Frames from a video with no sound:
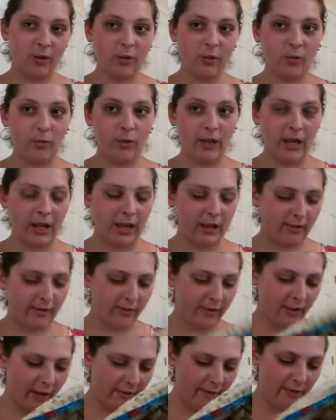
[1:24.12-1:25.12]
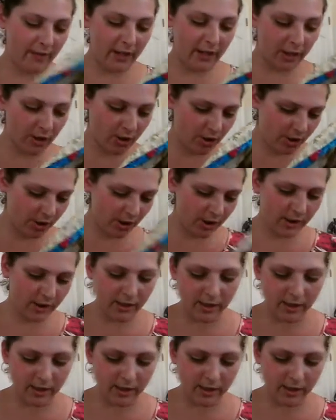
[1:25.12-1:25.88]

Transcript: We have a finish and